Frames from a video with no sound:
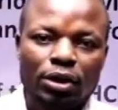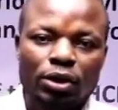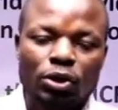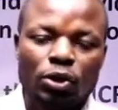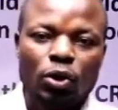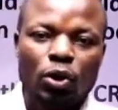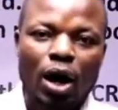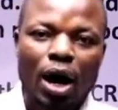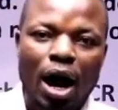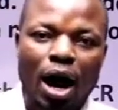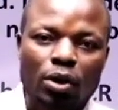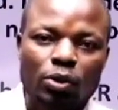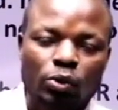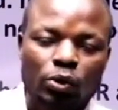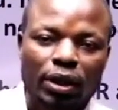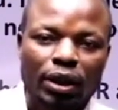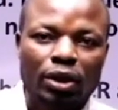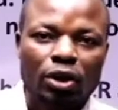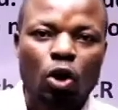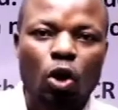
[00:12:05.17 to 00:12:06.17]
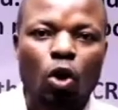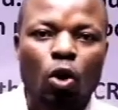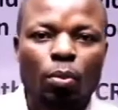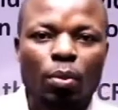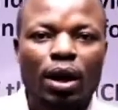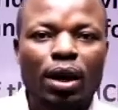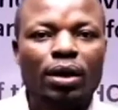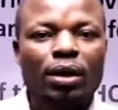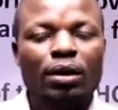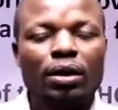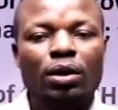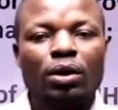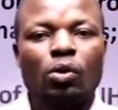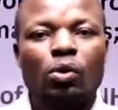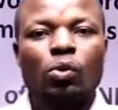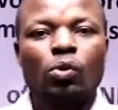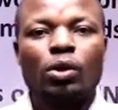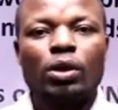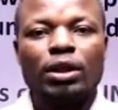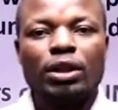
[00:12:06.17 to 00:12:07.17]
You know how to get the homework.
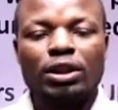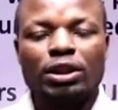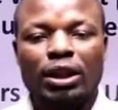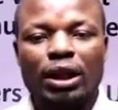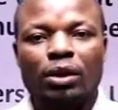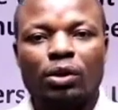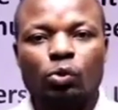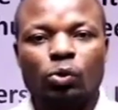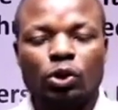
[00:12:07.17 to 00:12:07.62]
Initially,